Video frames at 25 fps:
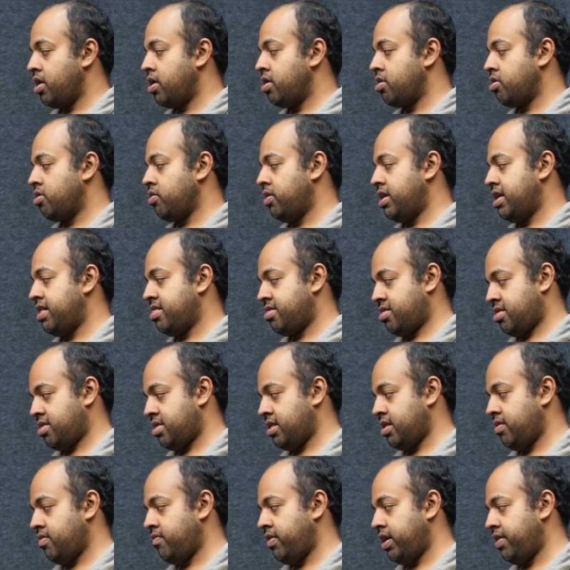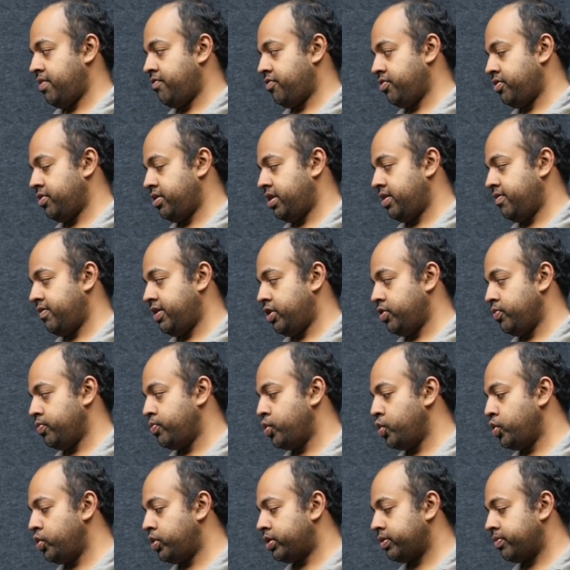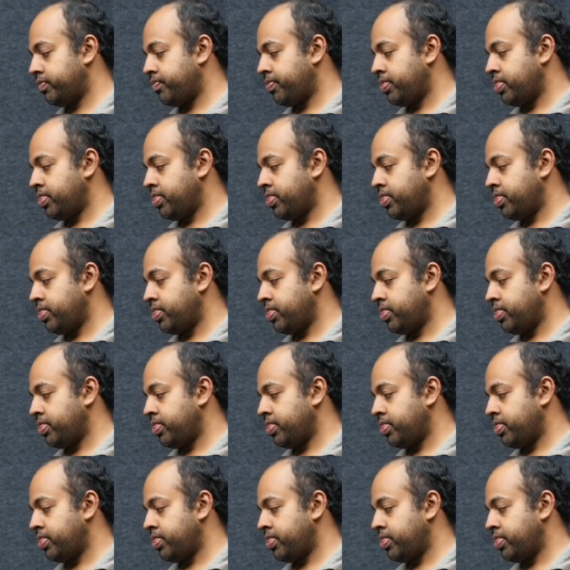So let's wait for the TV to boot.